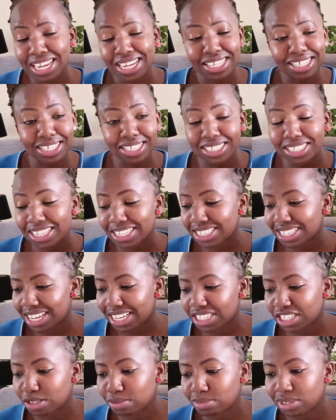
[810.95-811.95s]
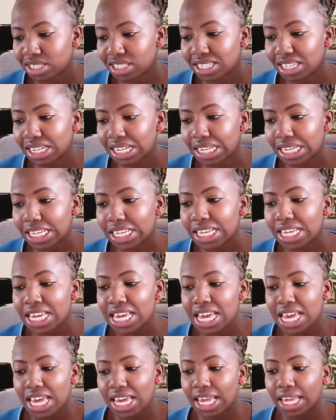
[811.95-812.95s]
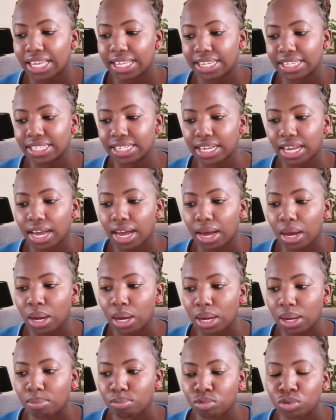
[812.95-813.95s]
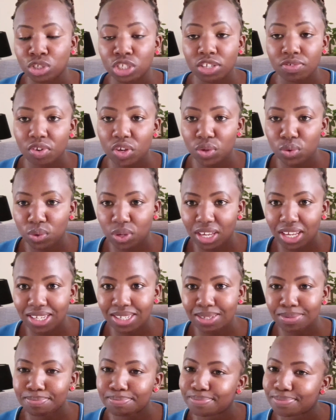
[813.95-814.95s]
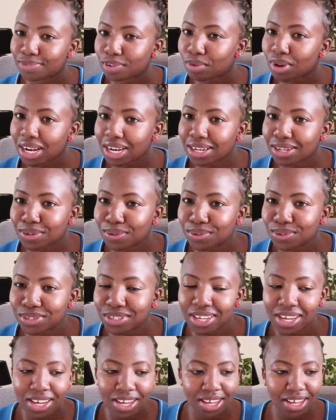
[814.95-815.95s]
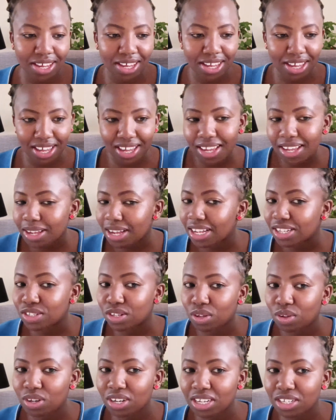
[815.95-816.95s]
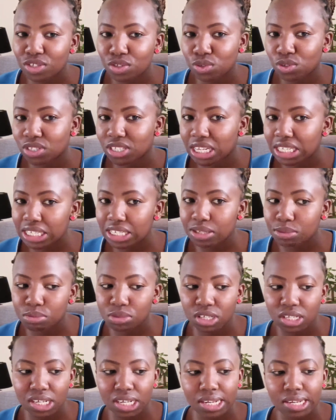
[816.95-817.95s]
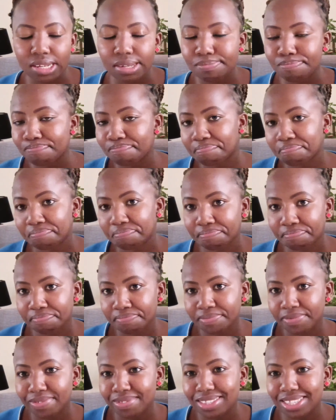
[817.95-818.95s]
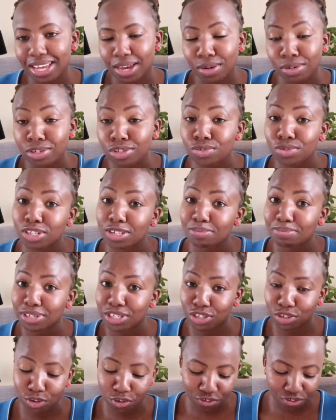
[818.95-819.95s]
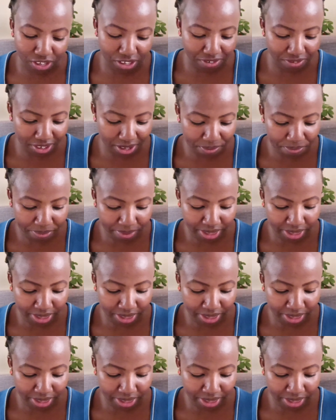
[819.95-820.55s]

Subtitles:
Just start immediately, and whatever you get, well and good. As long as you started immediately, the odds will be in your favor.